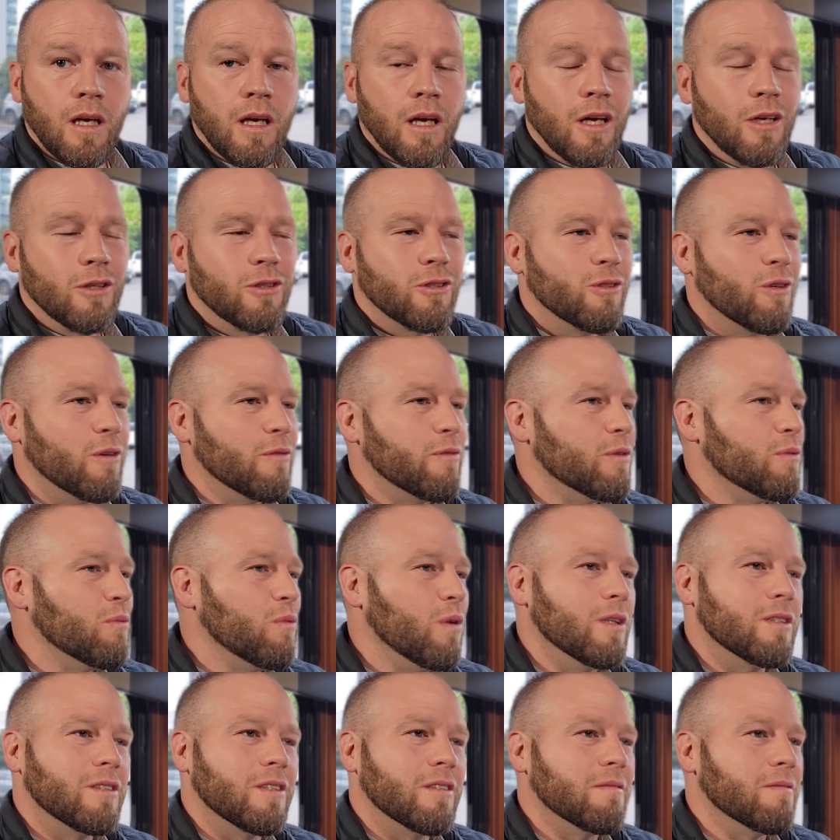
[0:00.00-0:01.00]
So if it
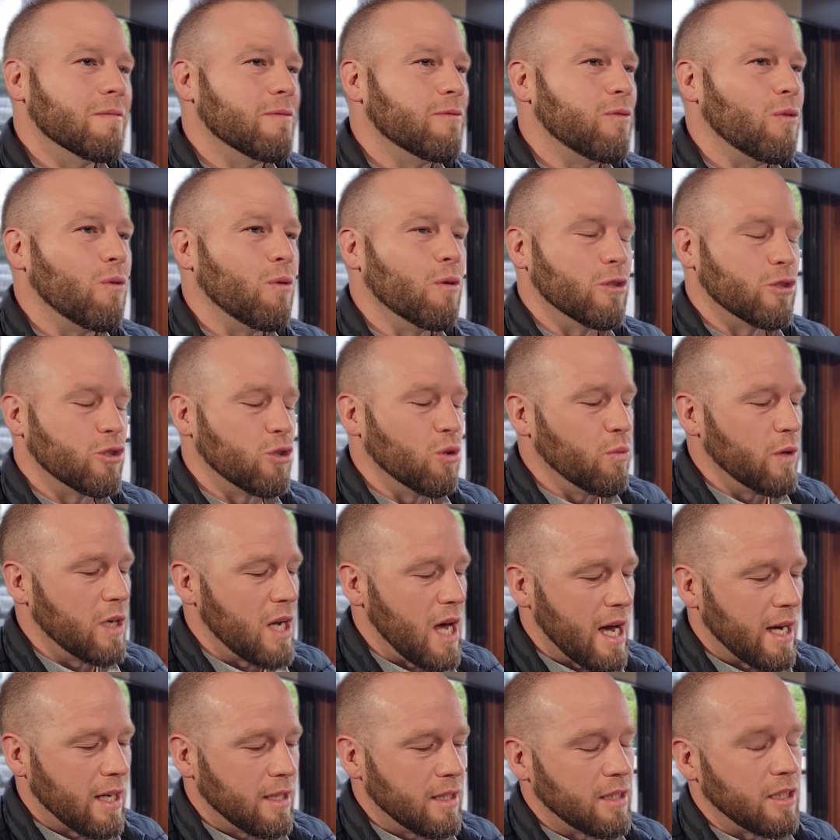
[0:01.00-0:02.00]
wasn't for
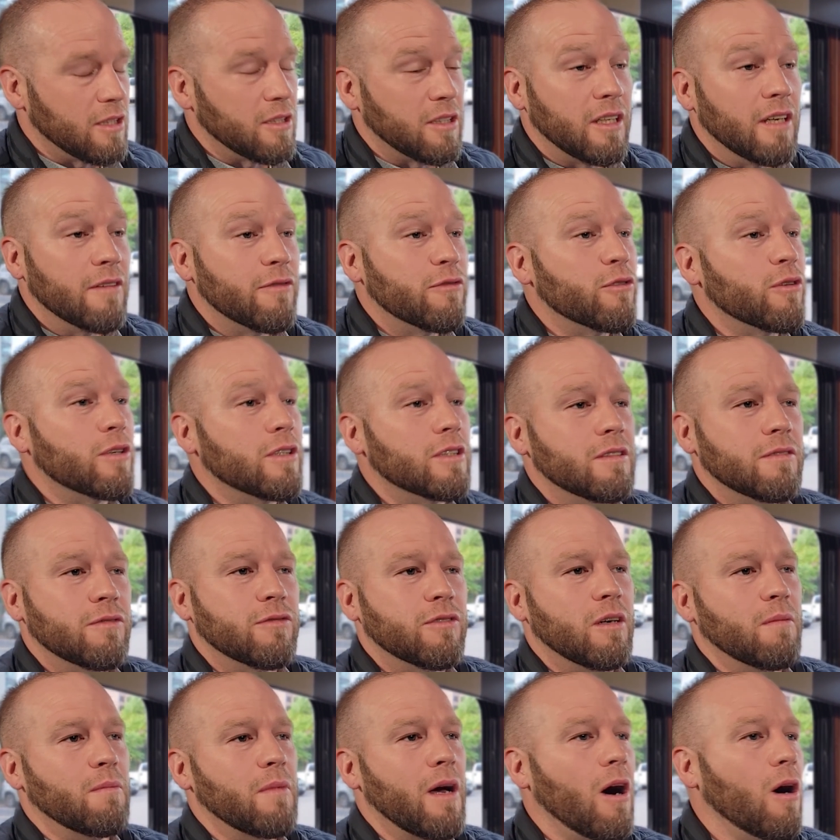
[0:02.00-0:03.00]
the difference
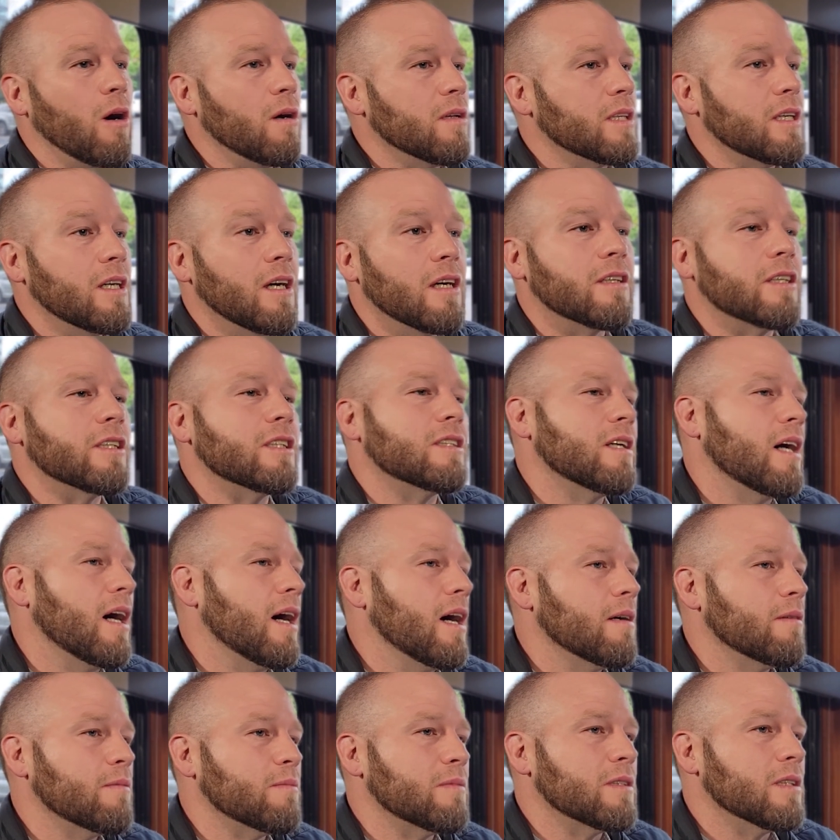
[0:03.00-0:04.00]
from all the other
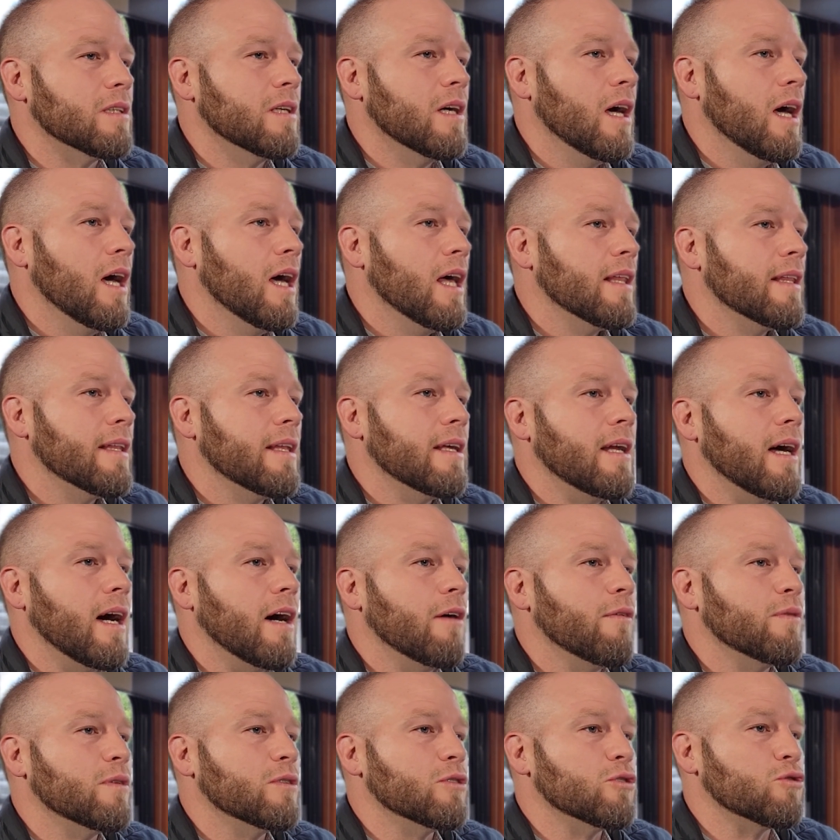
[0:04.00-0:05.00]
times that I
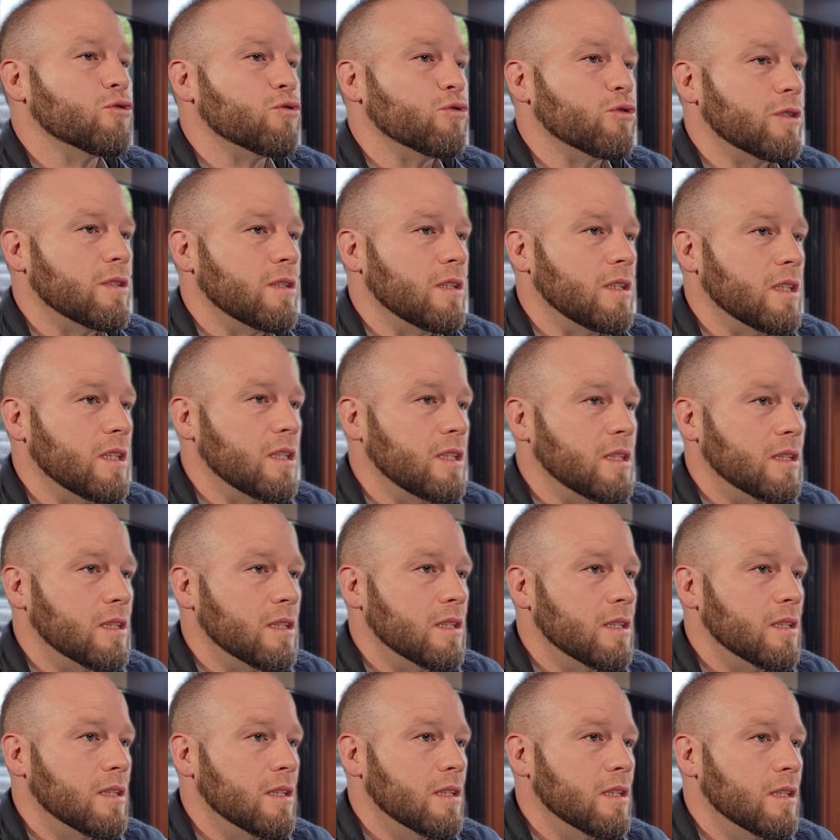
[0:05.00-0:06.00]
was
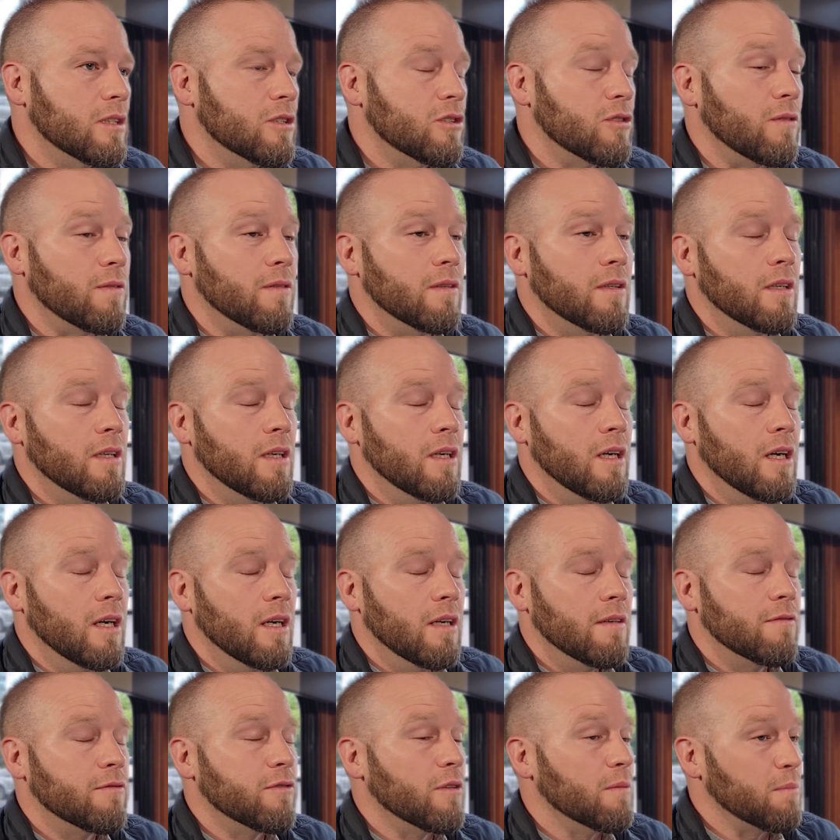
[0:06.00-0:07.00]
released, so
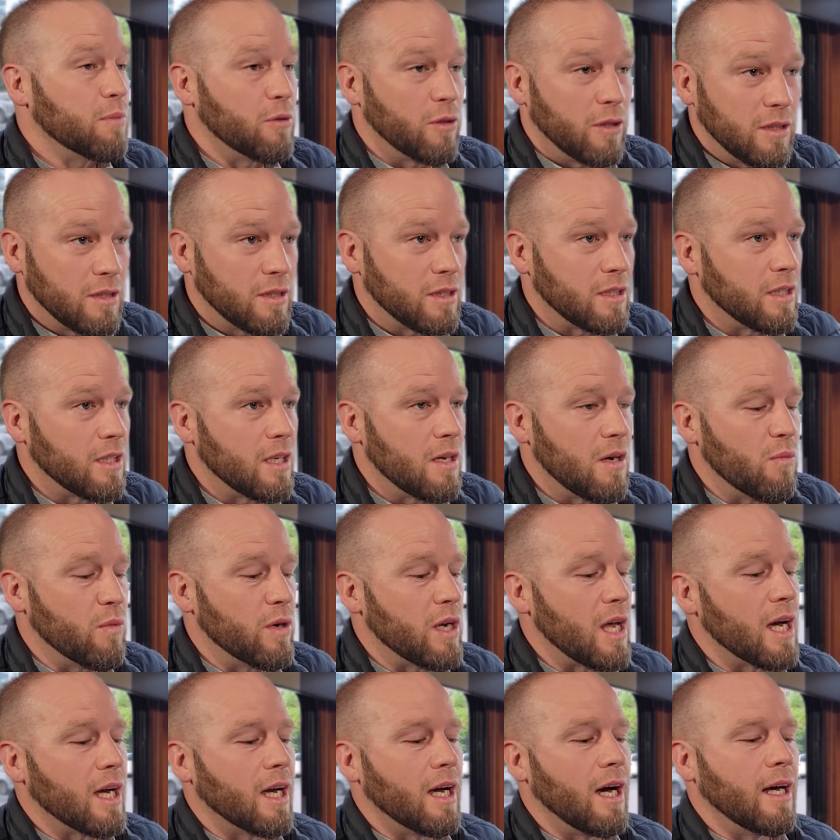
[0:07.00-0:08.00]
from prison, when
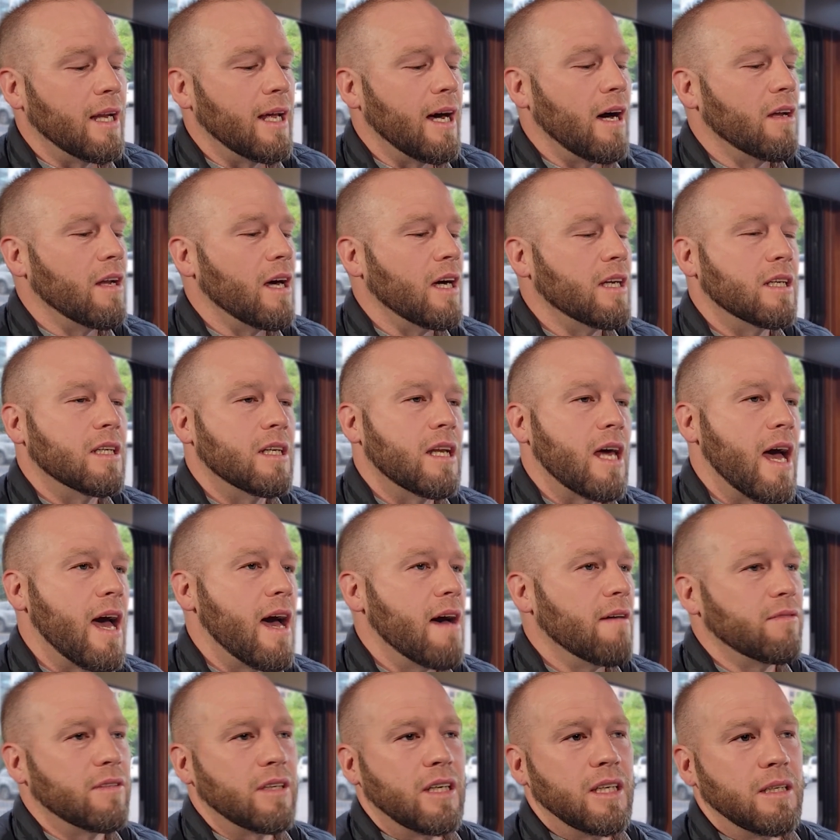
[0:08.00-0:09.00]
I got out, I didn't
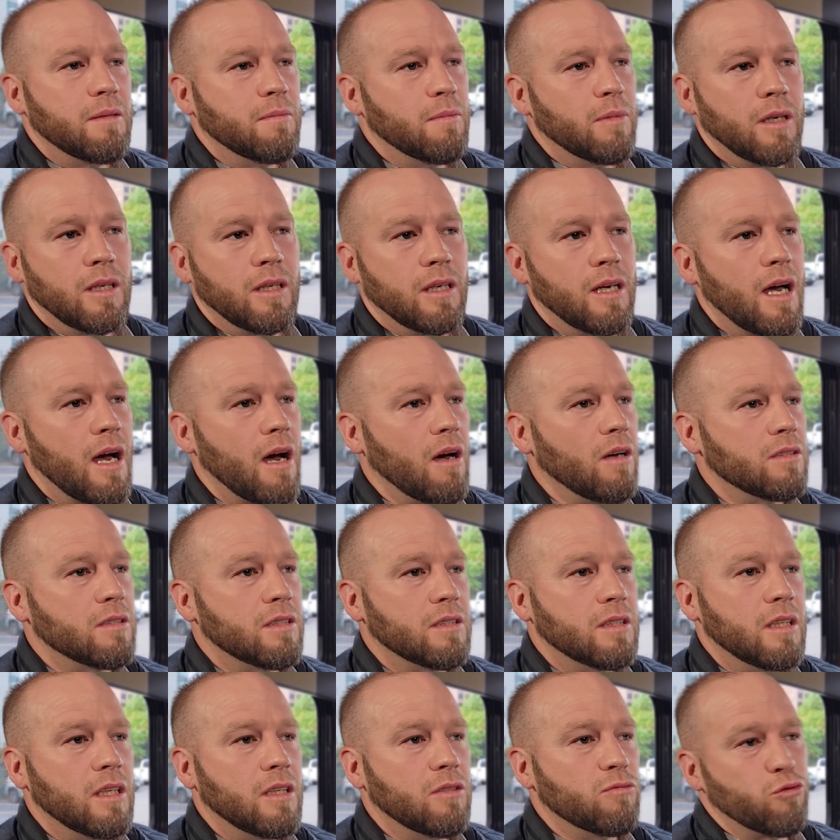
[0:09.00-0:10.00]
have anybody
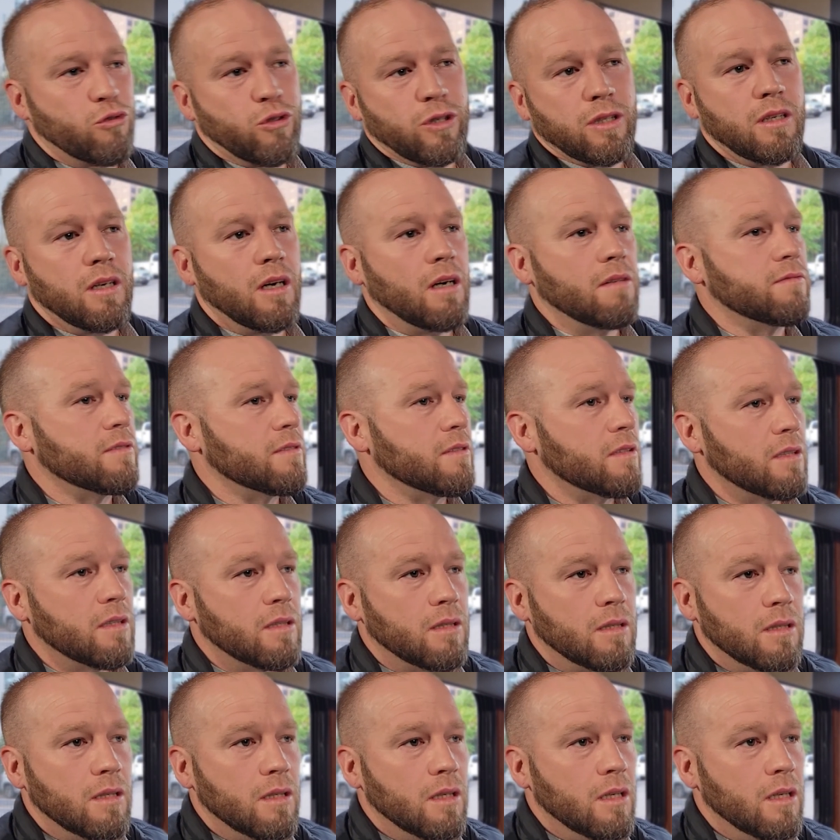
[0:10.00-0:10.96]
else in recovery